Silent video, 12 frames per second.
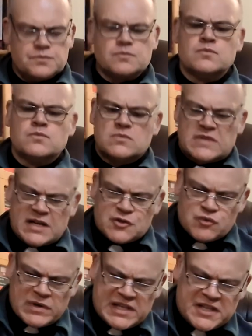
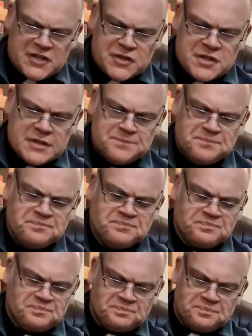That's really good.
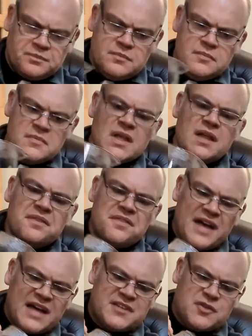
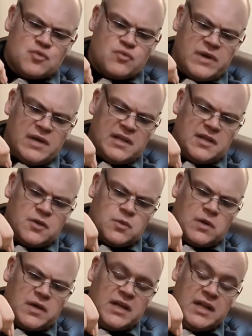That's a really good
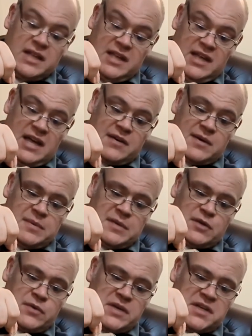one. I'm going to be
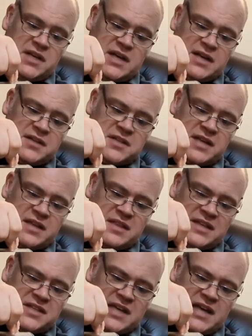greedy and take
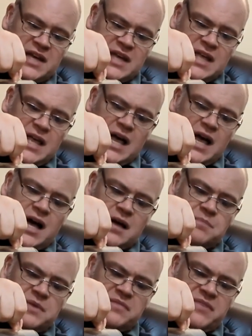that again.
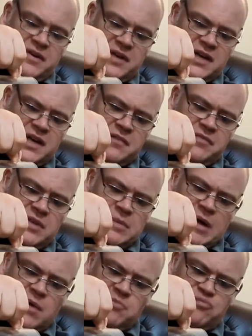I'd be very careful
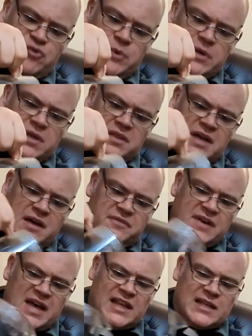about brewing that
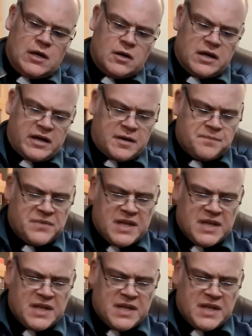for any longer.